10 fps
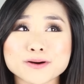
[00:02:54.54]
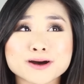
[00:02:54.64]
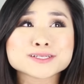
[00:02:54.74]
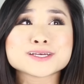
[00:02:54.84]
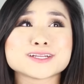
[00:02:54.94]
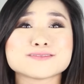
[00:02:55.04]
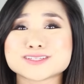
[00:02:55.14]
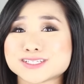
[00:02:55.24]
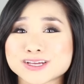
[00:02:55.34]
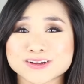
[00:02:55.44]
positive
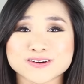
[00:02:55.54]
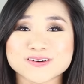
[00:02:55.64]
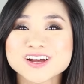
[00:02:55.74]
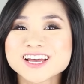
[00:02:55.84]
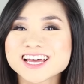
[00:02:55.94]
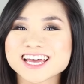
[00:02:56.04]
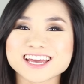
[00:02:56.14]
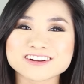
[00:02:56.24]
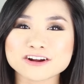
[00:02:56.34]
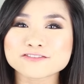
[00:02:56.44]
to do
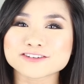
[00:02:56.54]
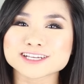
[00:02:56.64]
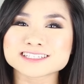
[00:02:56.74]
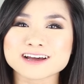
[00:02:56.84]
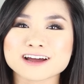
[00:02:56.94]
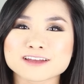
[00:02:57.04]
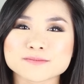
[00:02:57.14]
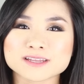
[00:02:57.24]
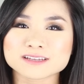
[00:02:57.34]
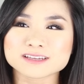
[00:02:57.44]
in our free
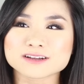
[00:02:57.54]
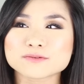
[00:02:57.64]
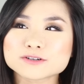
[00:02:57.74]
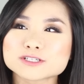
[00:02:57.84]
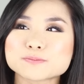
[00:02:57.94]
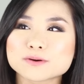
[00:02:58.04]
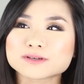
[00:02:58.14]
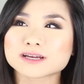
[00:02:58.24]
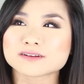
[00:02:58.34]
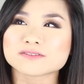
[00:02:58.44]
time. And, you know, we're just
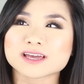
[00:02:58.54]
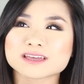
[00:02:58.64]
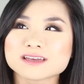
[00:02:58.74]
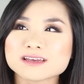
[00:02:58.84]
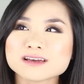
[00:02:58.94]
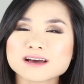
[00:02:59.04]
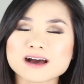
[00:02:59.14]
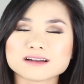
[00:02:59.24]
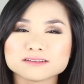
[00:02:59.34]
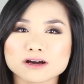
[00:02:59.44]
both kind of like,
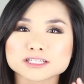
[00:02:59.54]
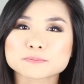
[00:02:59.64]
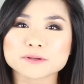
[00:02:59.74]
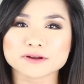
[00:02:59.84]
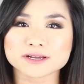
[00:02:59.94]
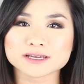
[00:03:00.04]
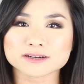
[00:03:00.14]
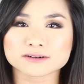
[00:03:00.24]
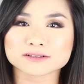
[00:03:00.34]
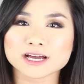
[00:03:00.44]
at a lost period
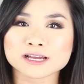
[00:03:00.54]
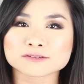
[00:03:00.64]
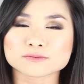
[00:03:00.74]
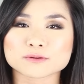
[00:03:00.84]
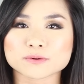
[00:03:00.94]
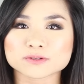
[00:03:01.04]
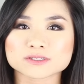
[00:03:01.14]
in our lives when we both